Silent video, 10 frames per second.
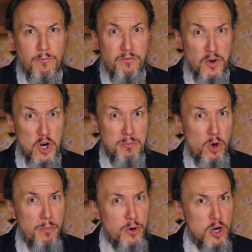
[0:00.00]

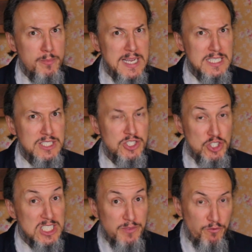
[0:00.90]
Verbal permits?
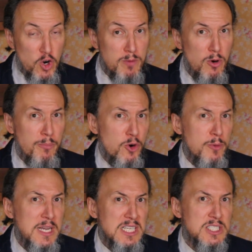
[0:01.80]
Just verbal
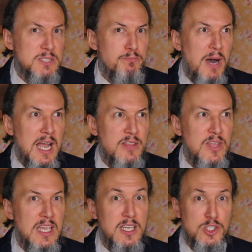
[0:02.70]
permits by
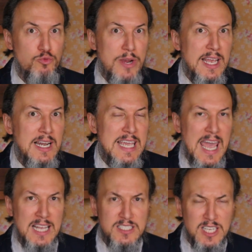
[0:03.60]
the
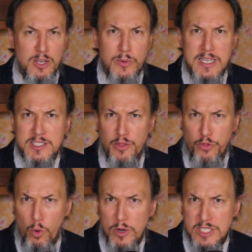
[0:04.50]
Israeli Antiquities
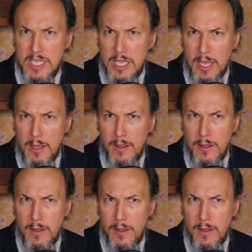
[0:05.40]
Authority?